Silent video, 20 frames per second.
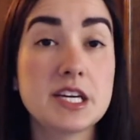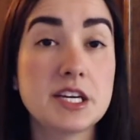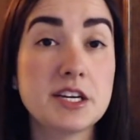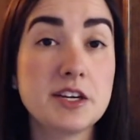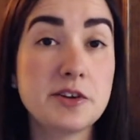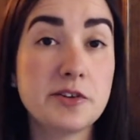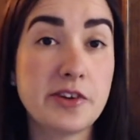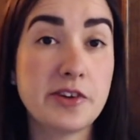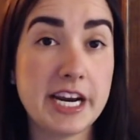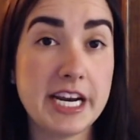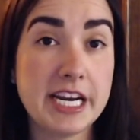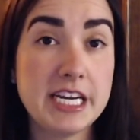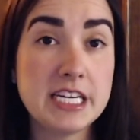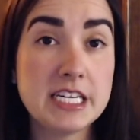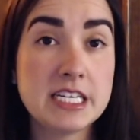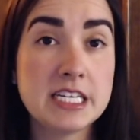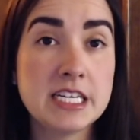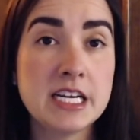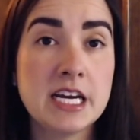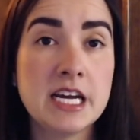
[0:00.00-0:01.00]

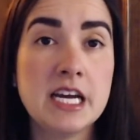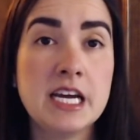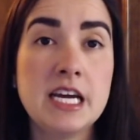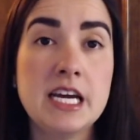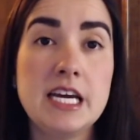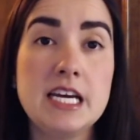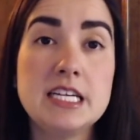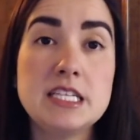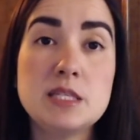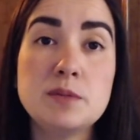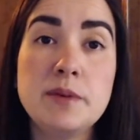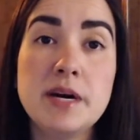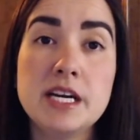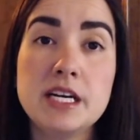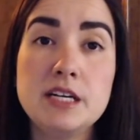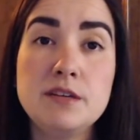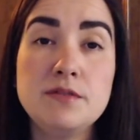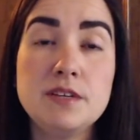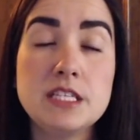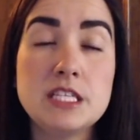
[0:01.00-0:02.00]
great. It's better
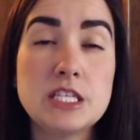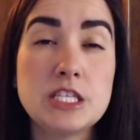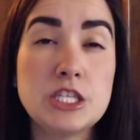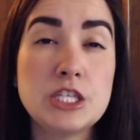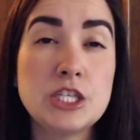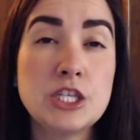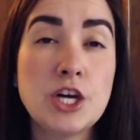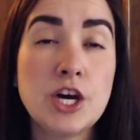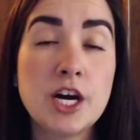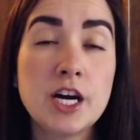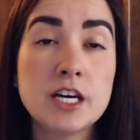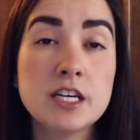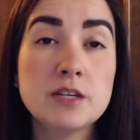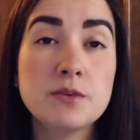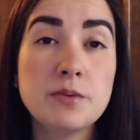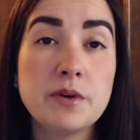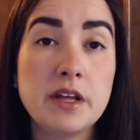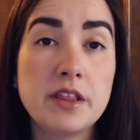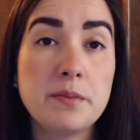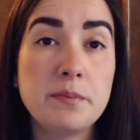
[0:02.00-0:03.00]
if it's not
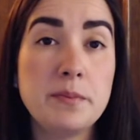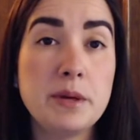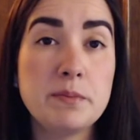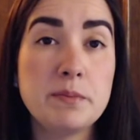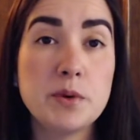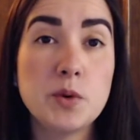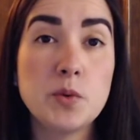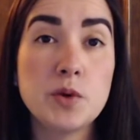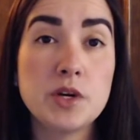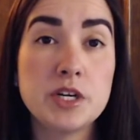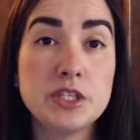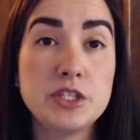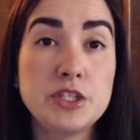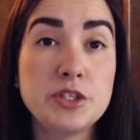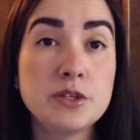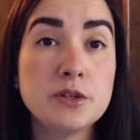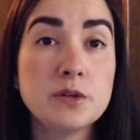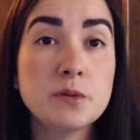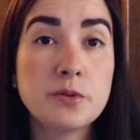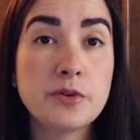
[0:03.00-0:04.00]
with people who are
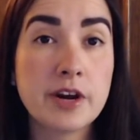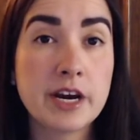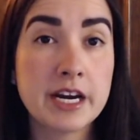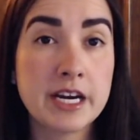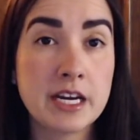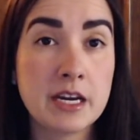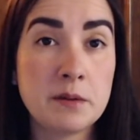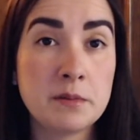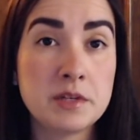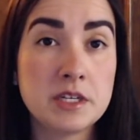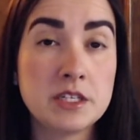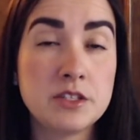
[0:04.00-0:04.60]
too primed